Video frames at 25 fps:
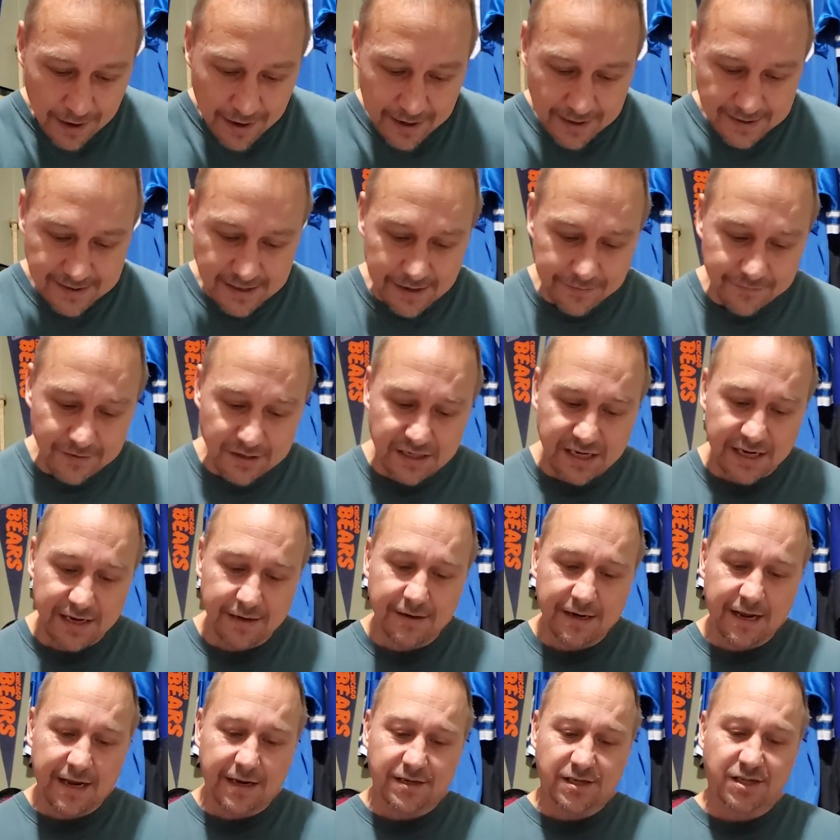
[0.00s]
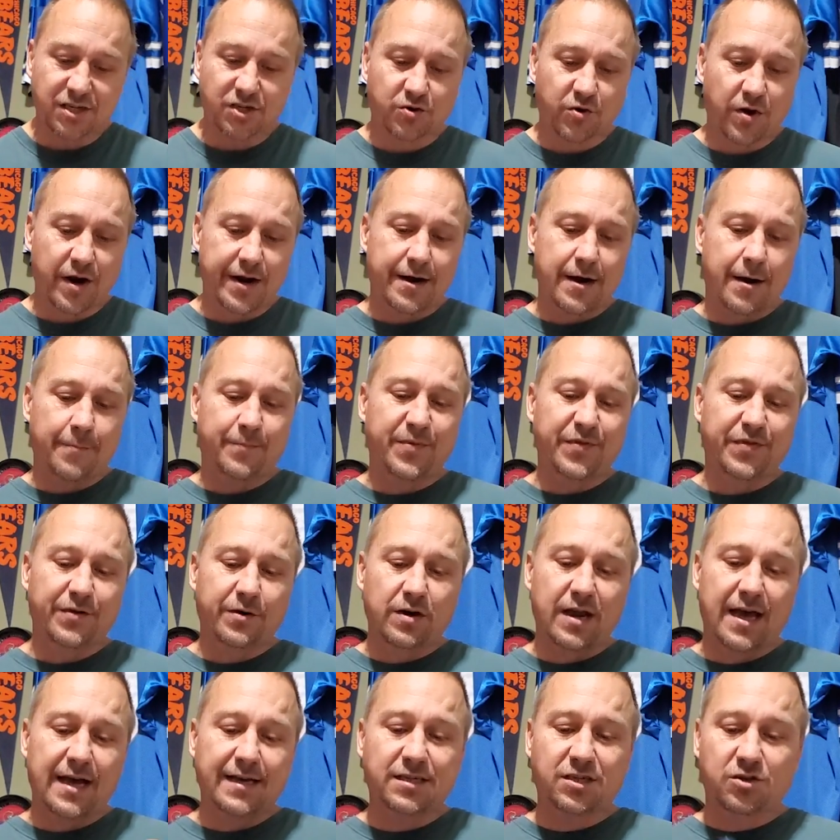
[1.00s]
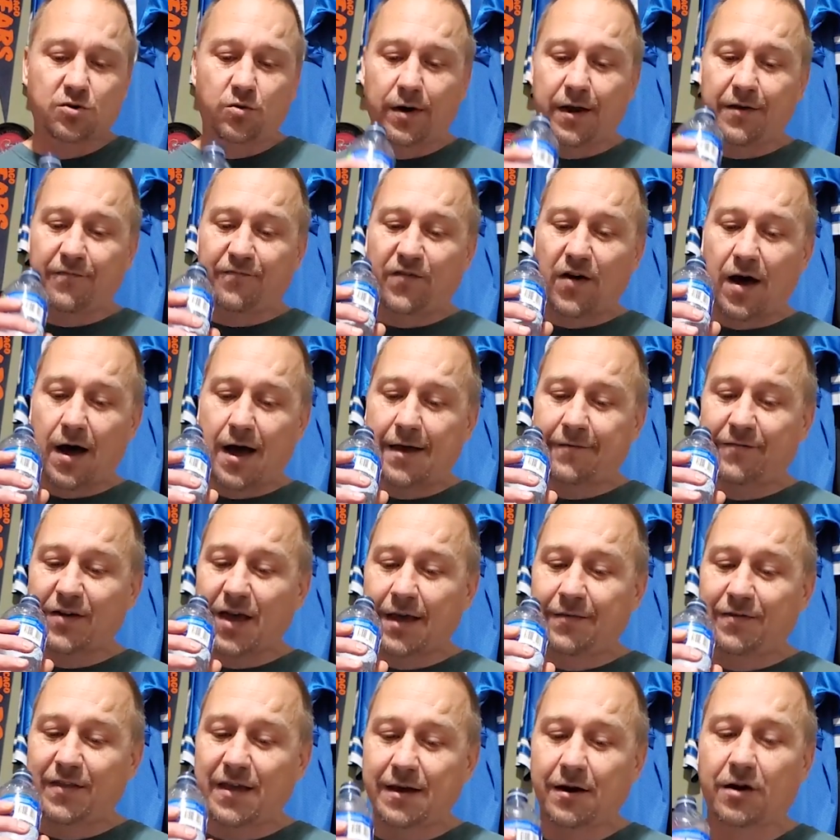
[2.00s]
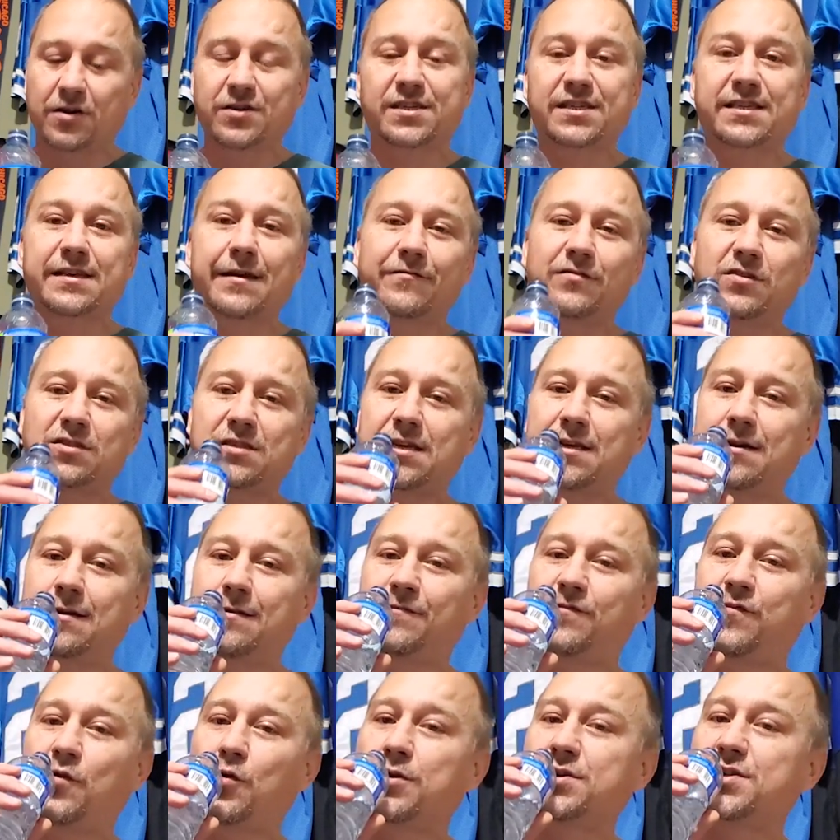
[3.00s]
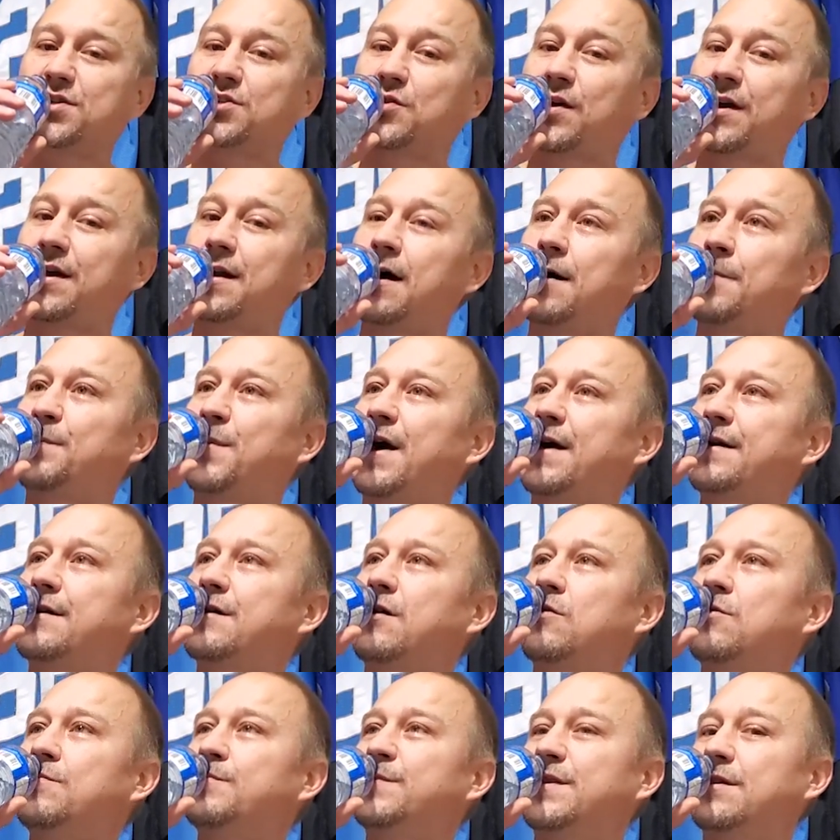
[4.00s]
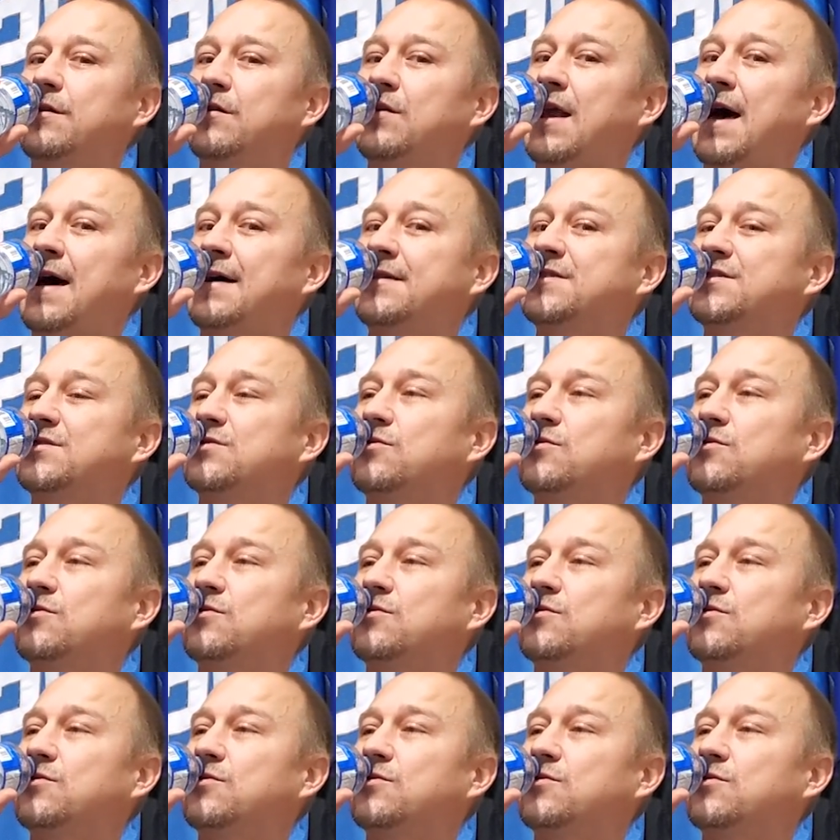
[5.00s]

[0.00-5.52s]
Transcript: 17-8 straight up in their last 25. And they are 17-4 straight up at home in their last